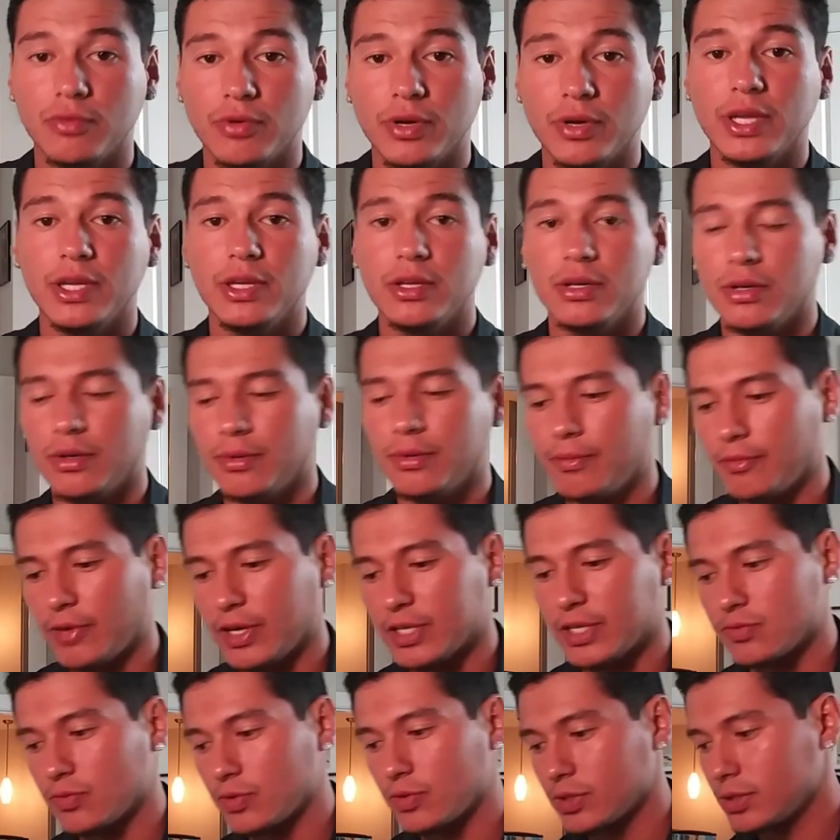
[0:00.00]
way, you know,
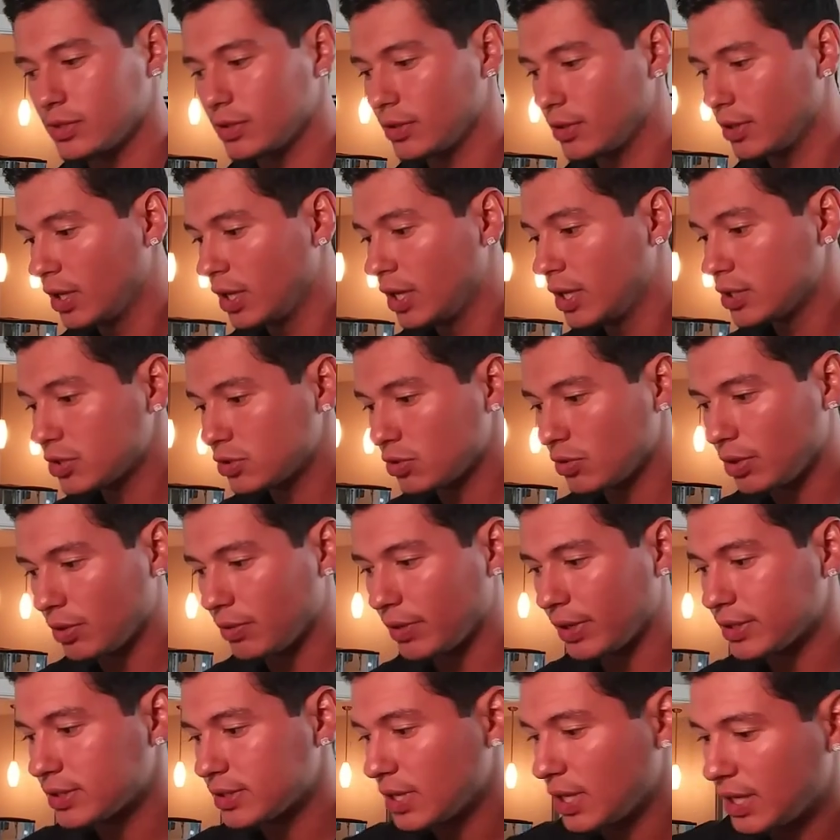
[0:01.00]
vice versa. So,
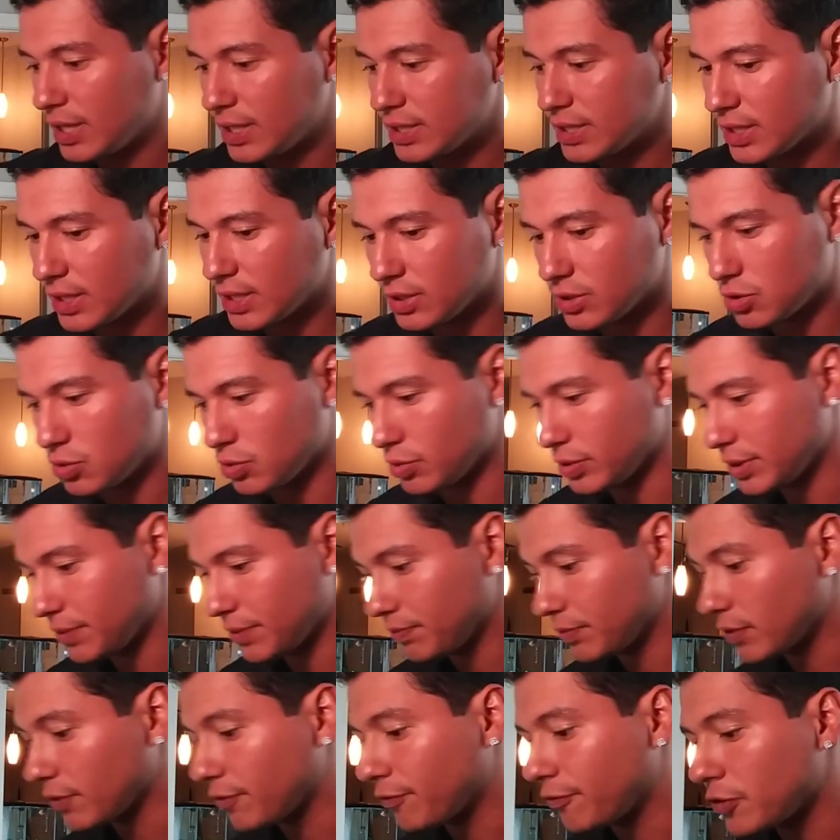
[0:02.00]
anyway, let's get into
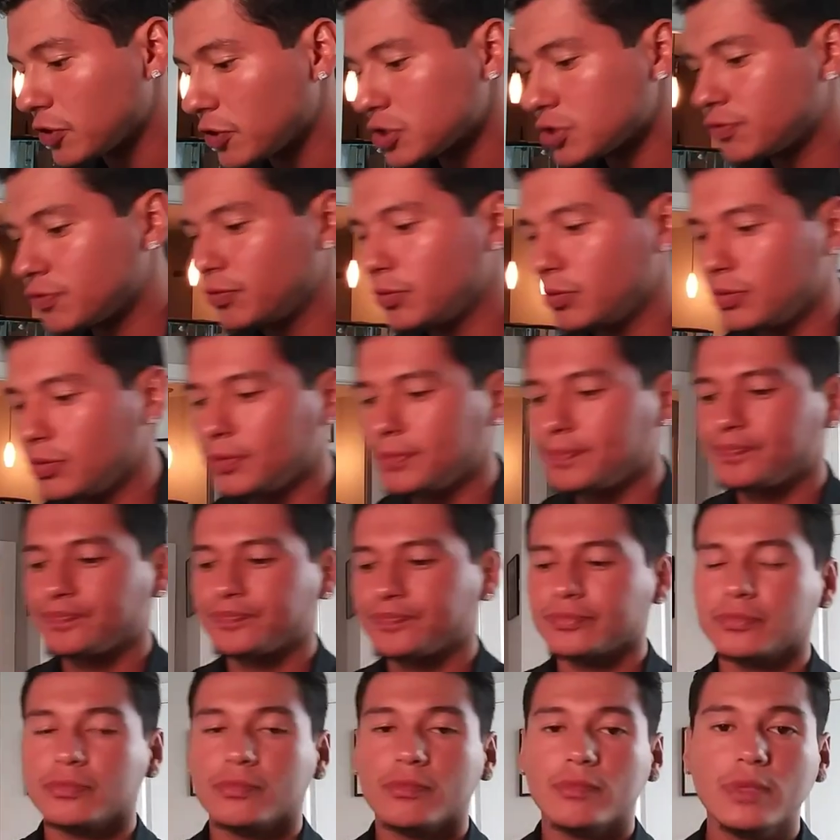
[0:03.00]
it. The first food
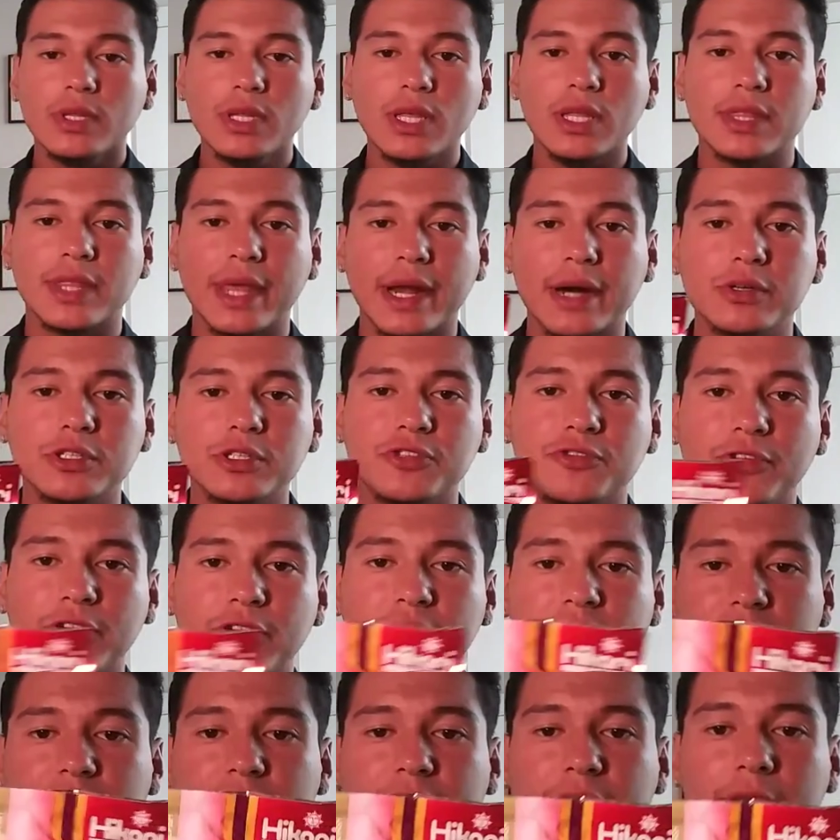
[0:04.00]
that I was
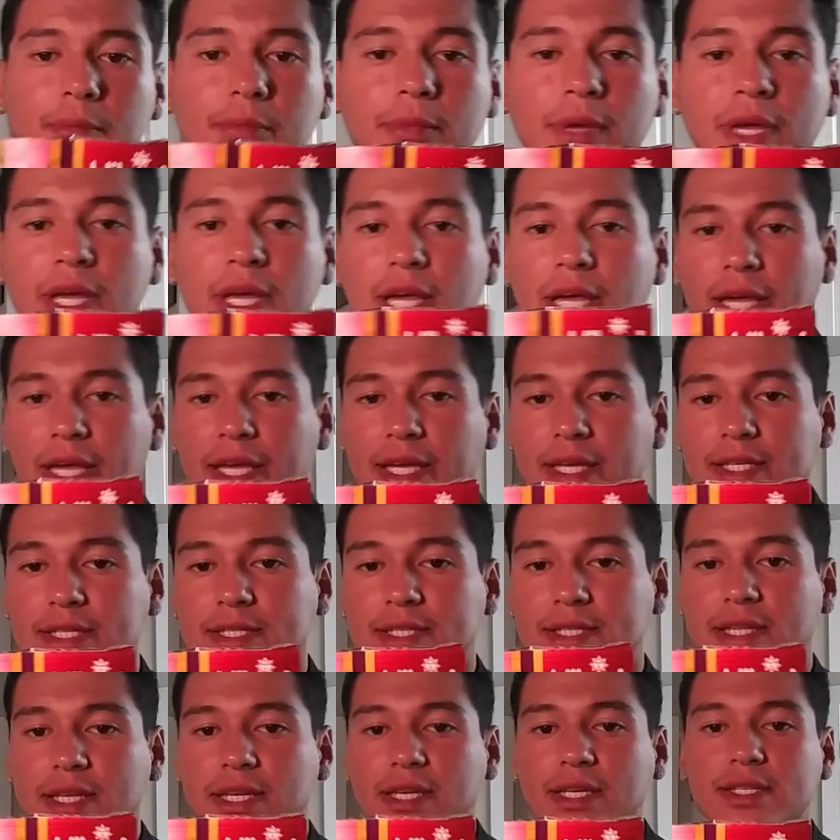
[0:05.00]
feeding them
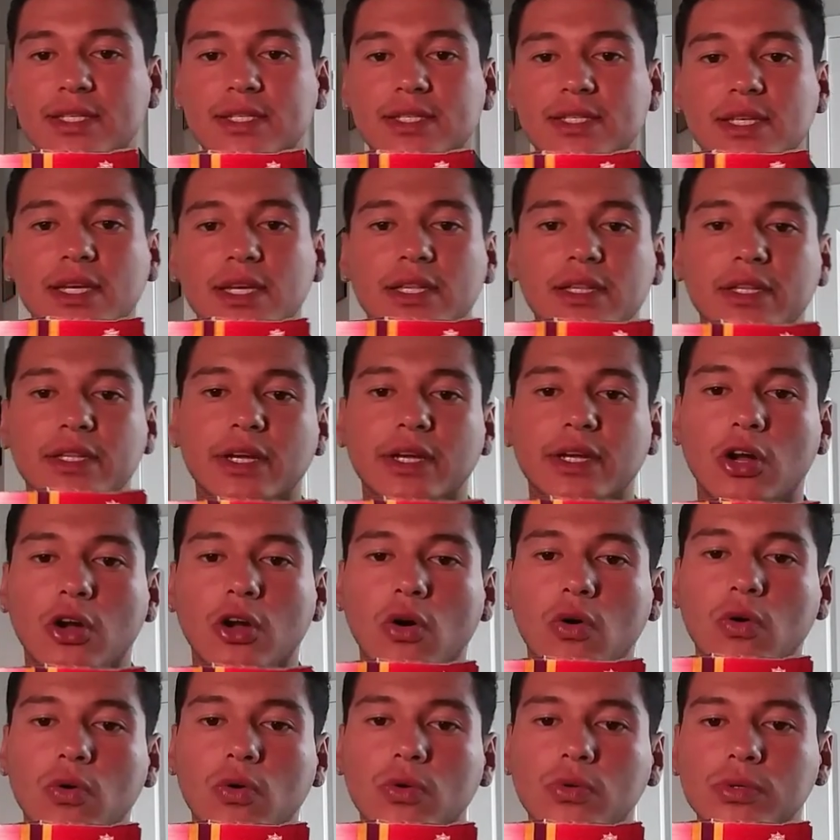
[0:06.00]
is the Cichlid
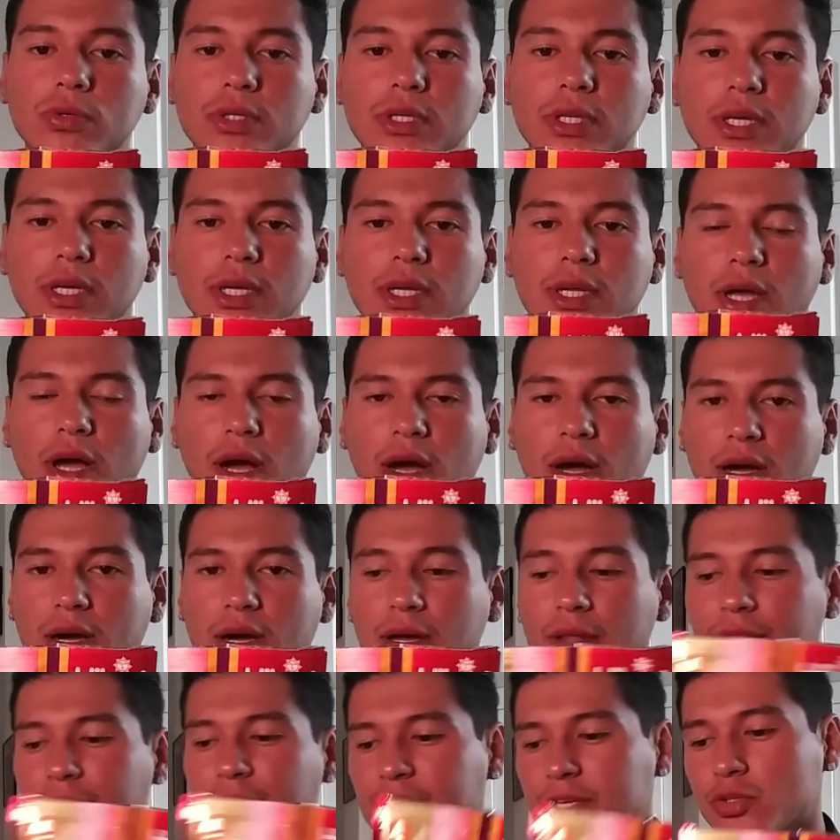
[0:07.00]
Gold.
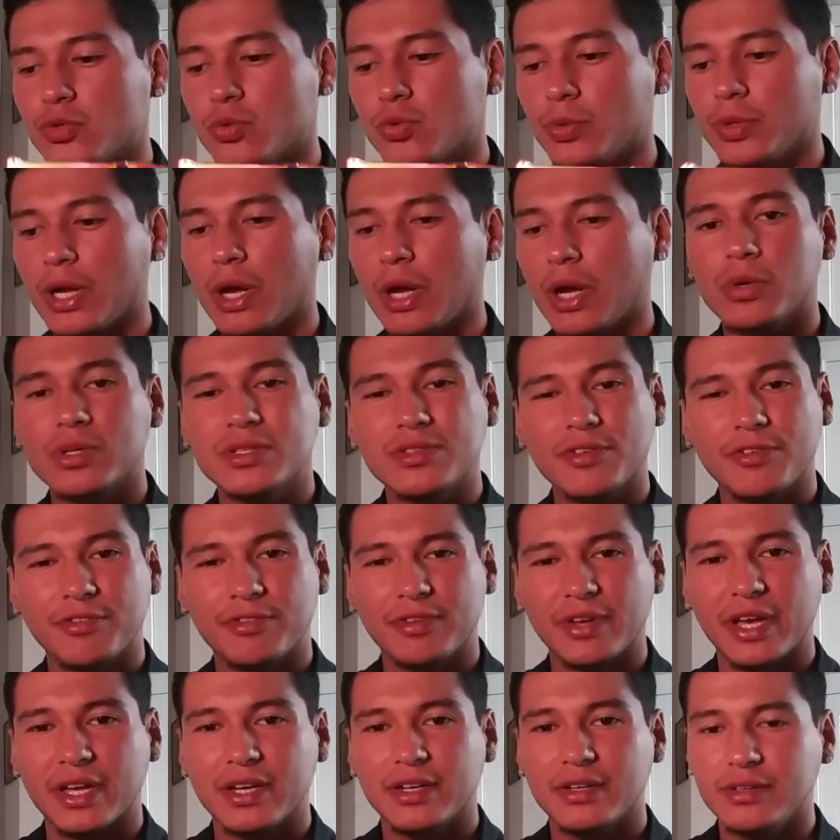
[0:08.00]
Uh, this one I was a
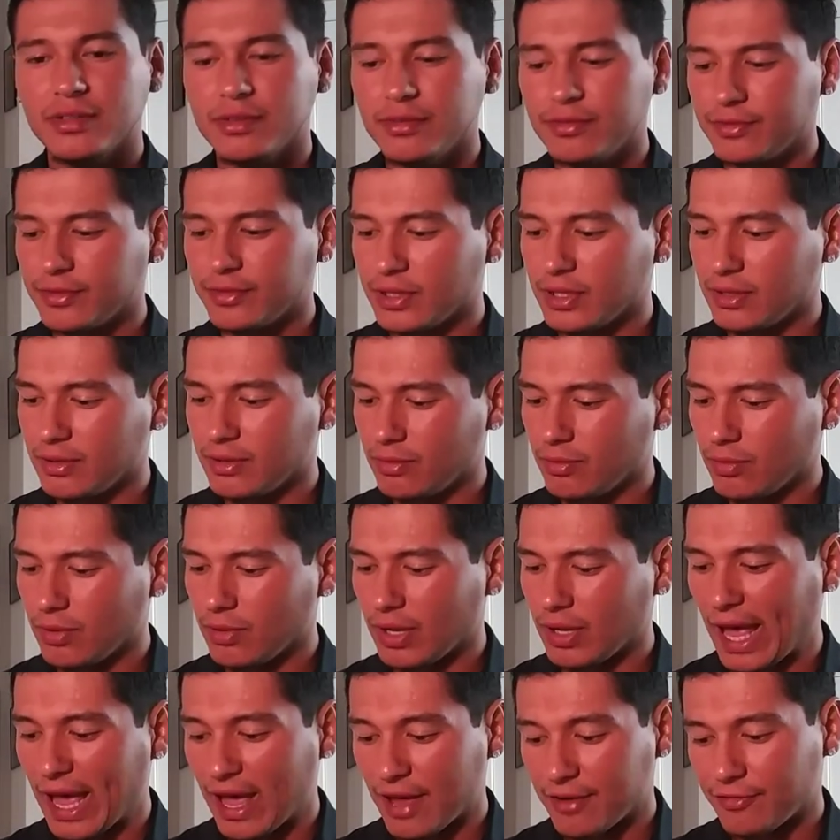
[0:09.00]
fan of
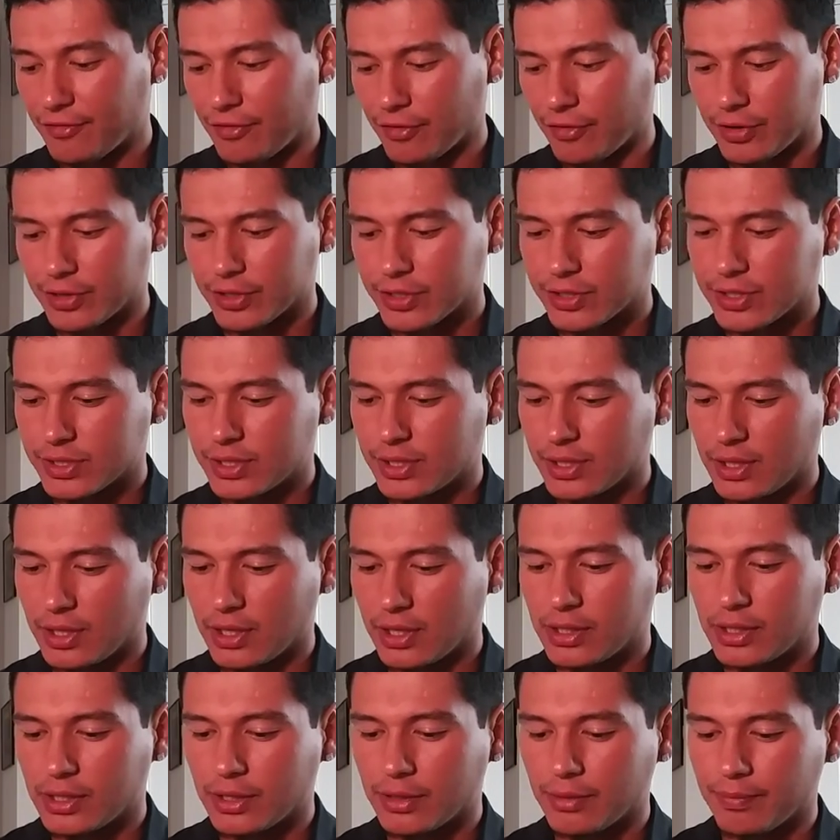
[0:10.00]
at first.
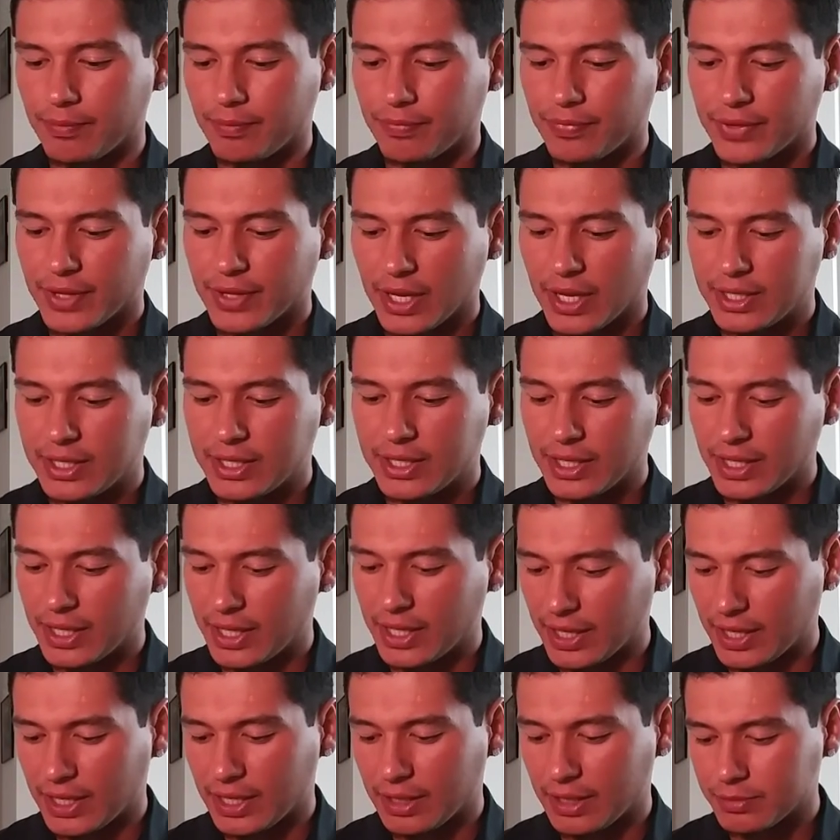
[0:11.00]
Um, it did
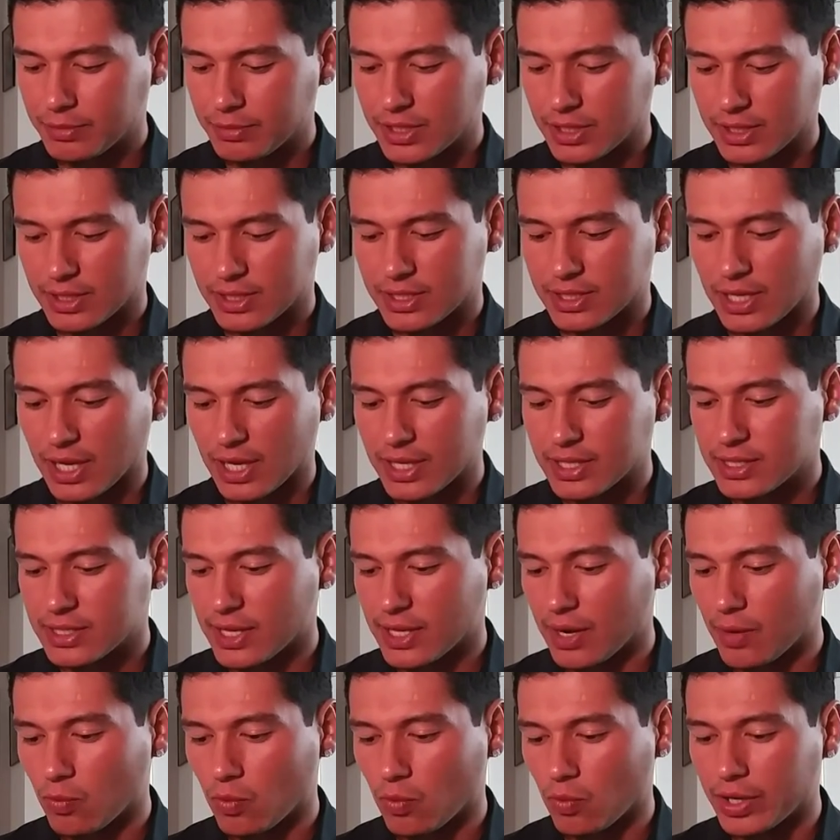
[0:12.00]
get him to the size
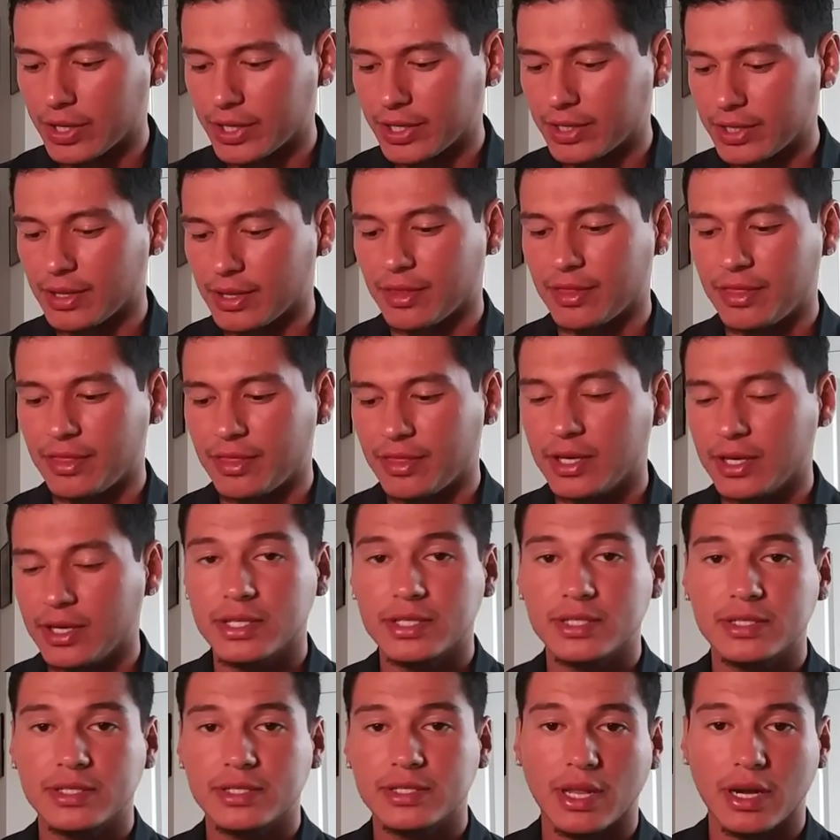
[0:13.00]
that I wanted, the
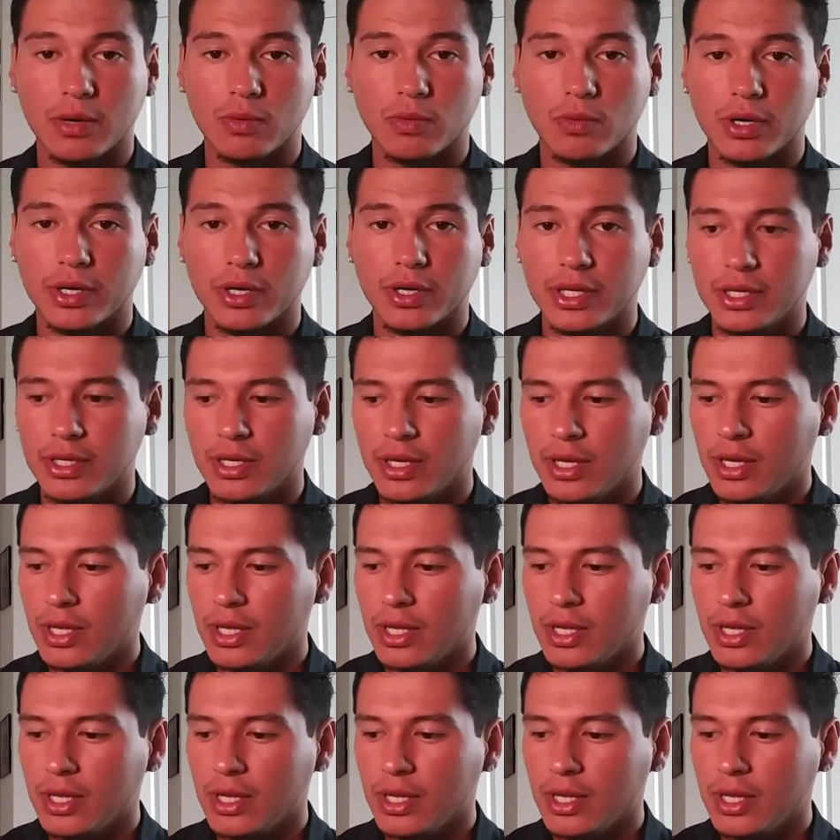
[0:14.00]
thickness that I wanted,